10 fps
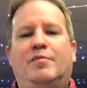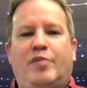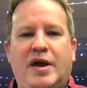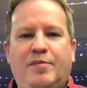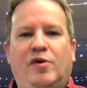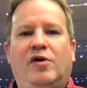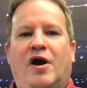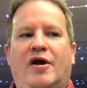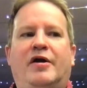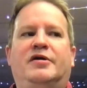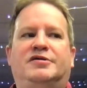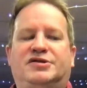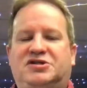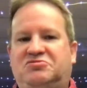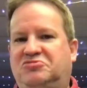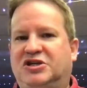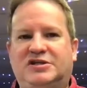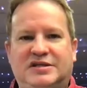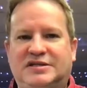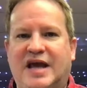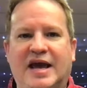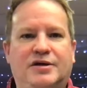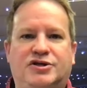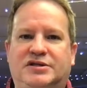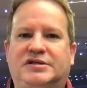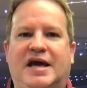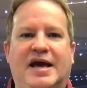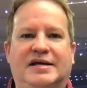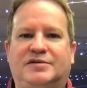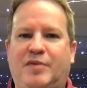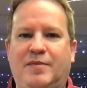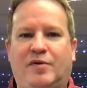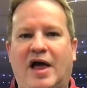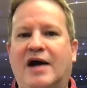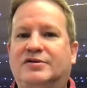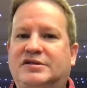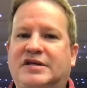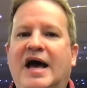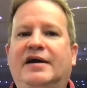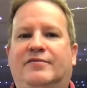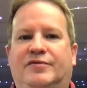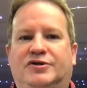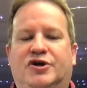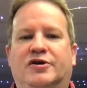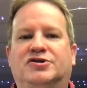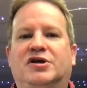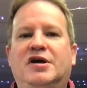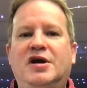people are just as anxious as people outside of the church,